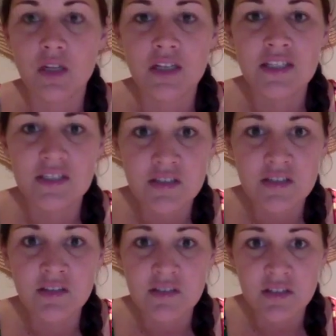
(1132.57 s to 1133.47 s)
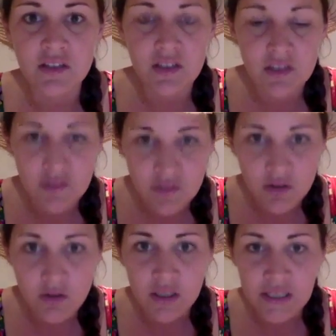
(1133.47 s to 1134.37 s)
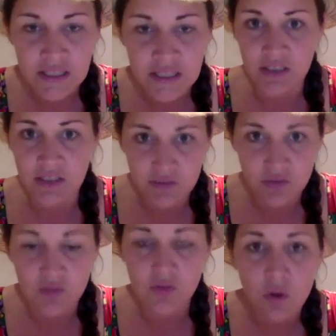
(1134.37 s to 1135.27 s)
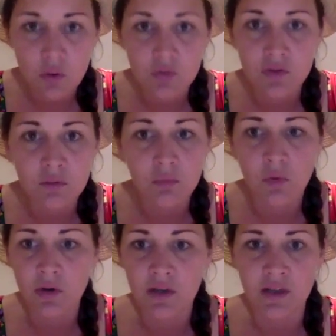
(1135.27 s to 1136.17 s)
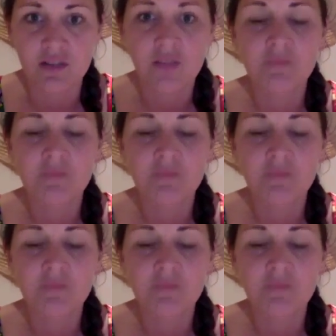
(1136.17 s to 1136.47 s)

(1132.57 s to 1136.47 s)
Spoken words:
Consistency is key. It's so, so important, guys.